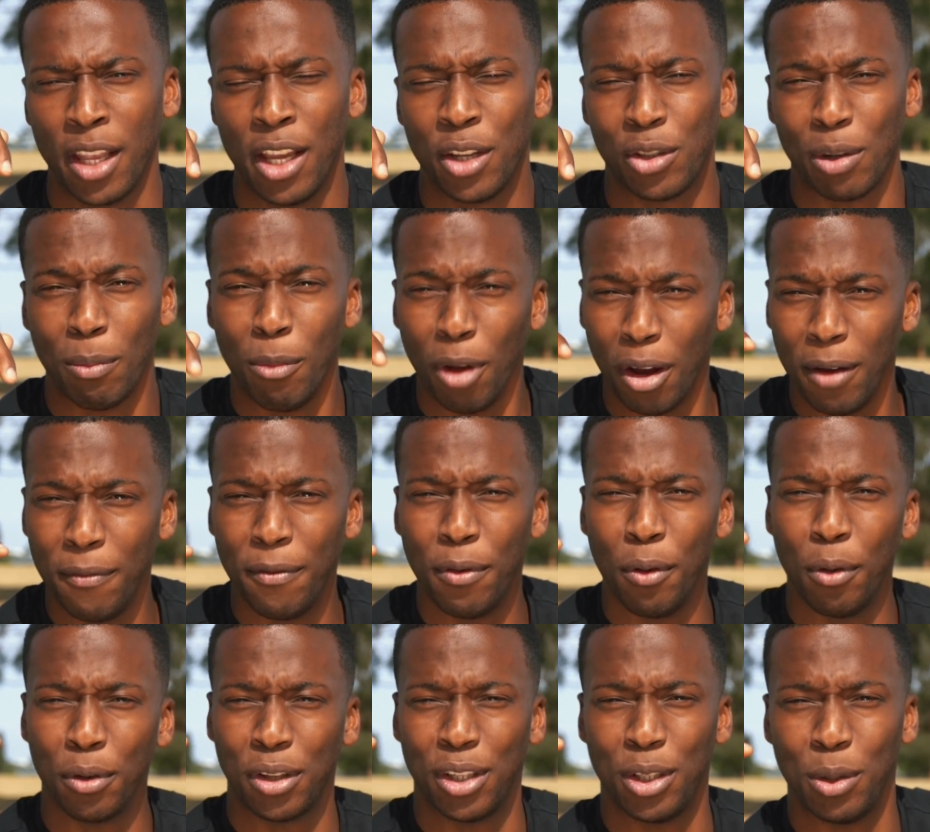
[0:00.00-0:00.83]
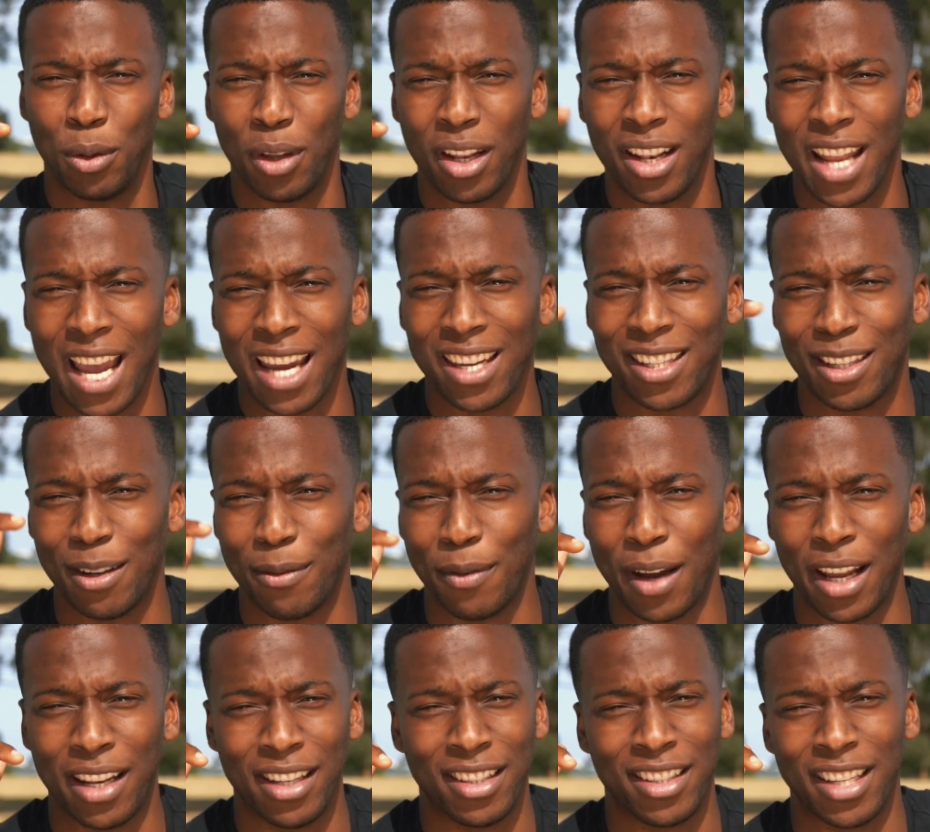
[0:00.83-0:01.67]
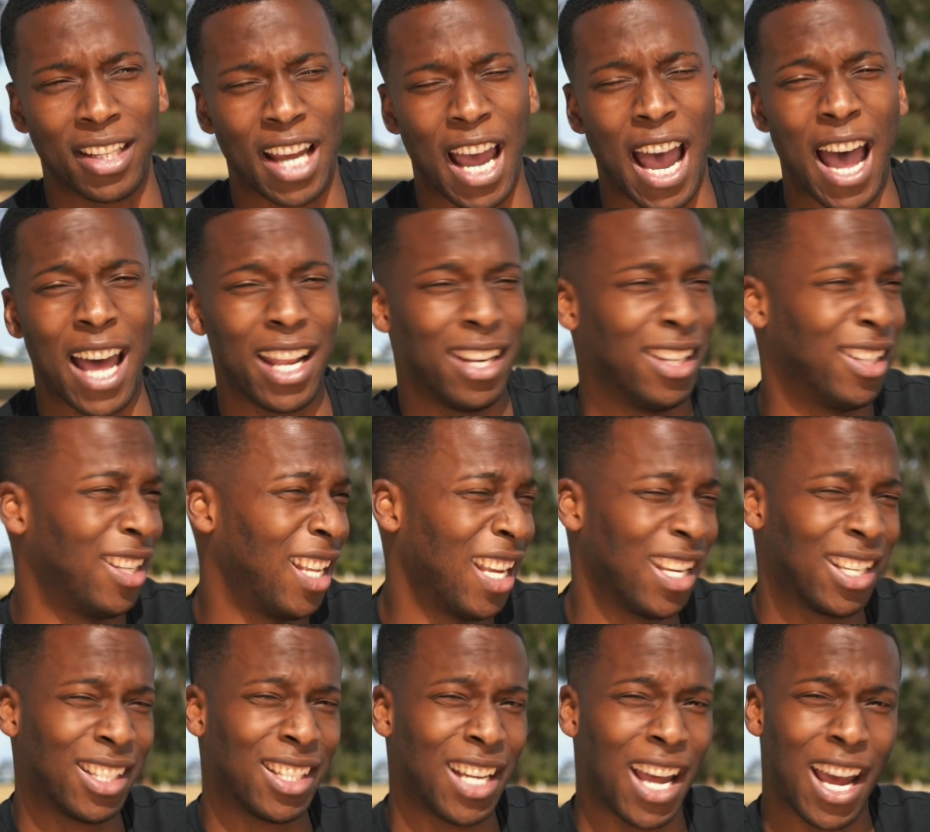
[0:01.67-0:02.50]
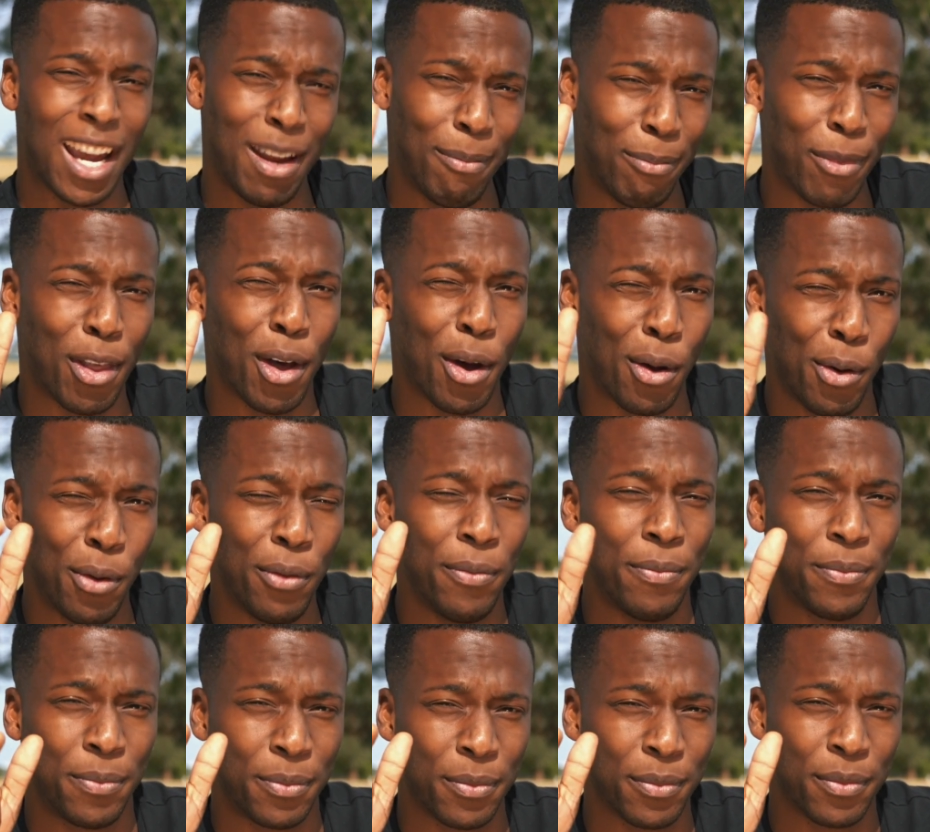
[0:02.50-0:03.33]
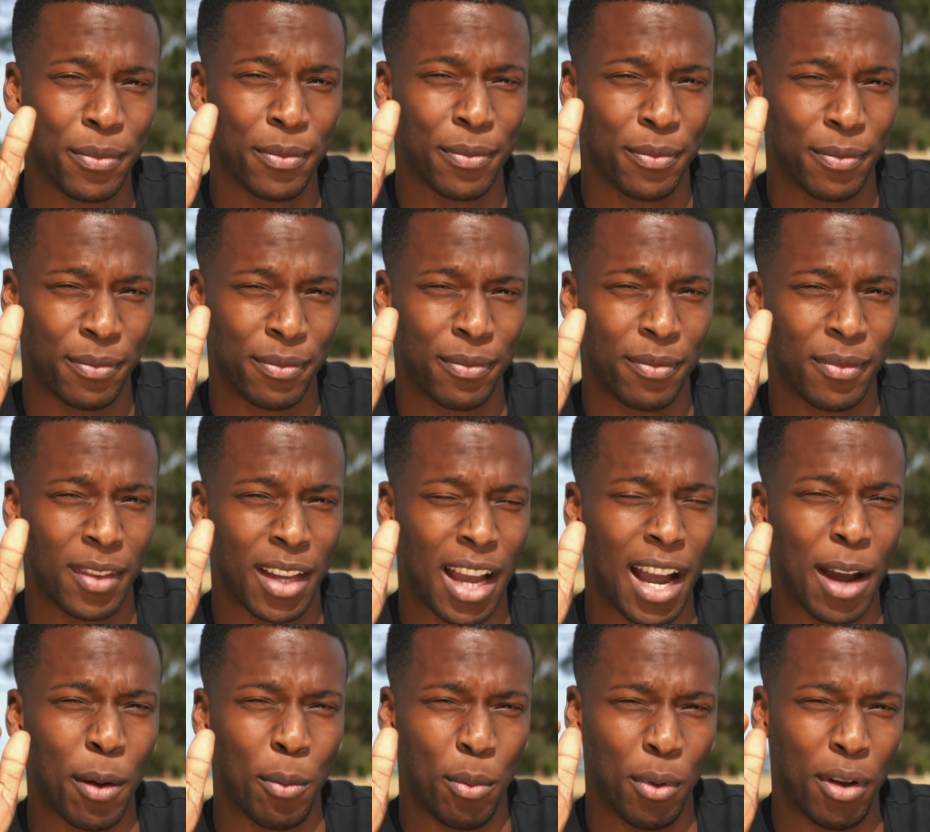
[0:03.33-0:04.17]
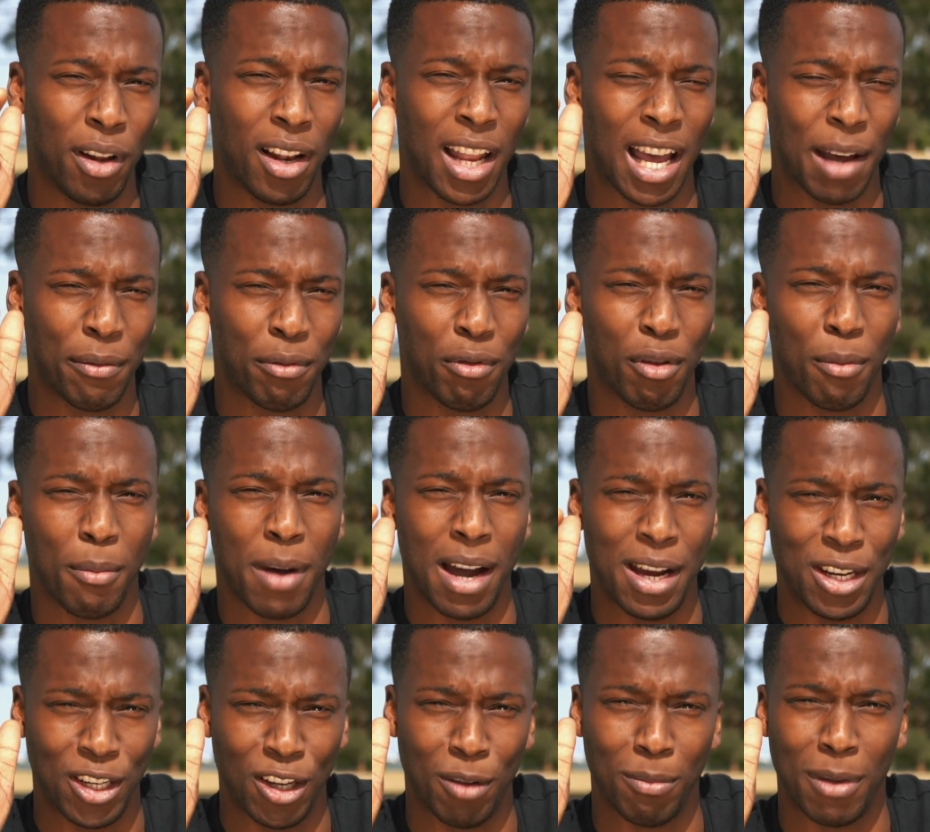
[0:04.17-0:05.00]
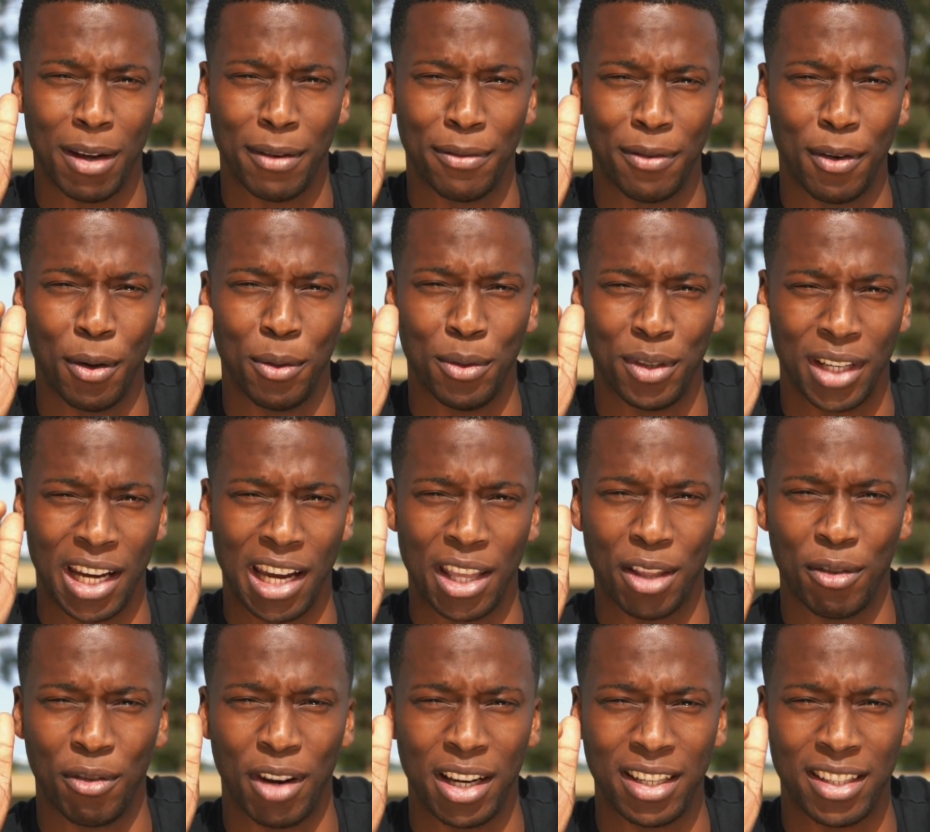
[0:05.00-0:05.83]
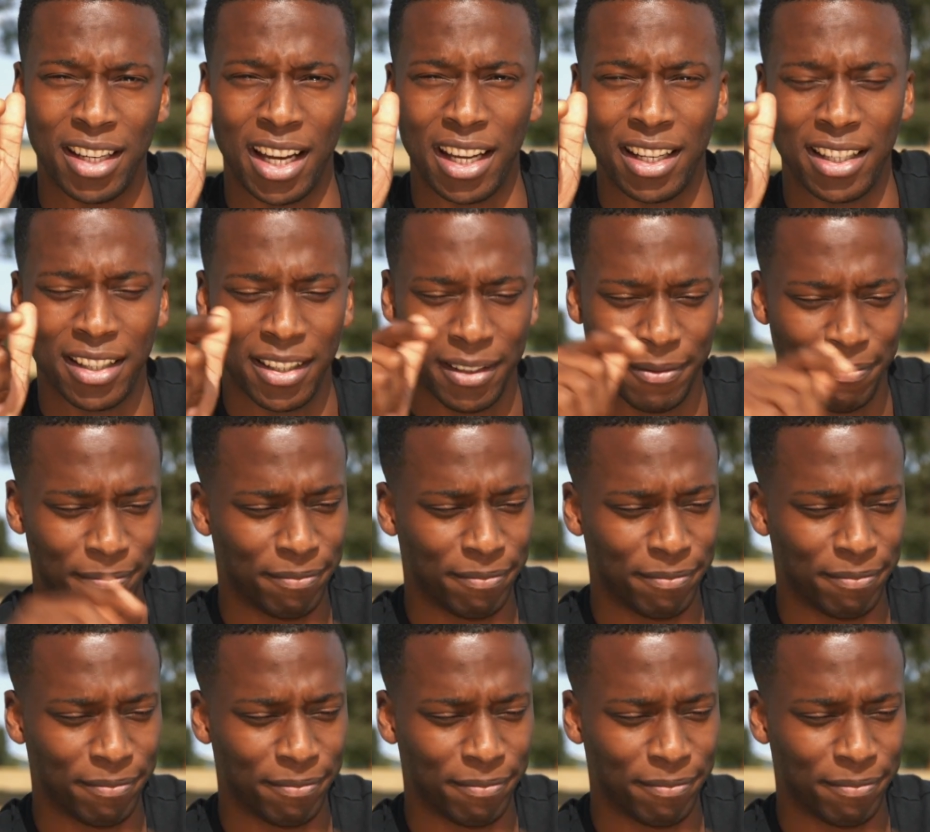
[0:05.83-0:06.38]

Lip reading: So I'm looking forward to doing the next event, and this time though, I will have a reminder on my phone to get the right date.